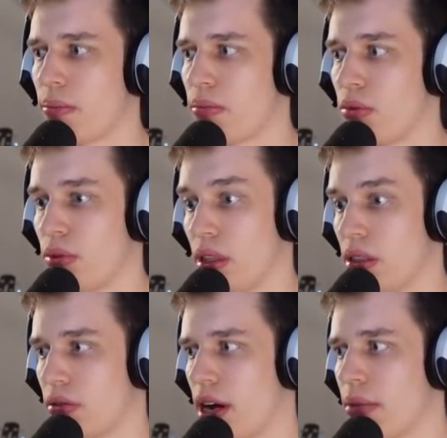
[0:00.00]
Oh, he's
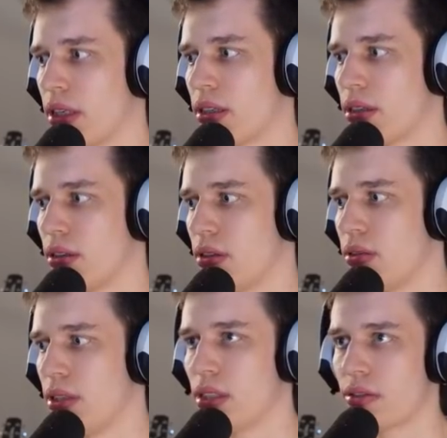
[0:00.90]
grabbing it. Oh,
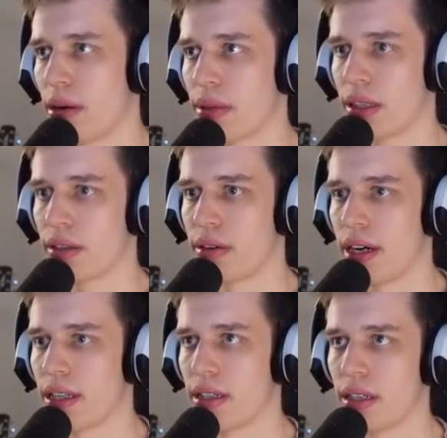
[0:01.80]
he's grabbing it, alright.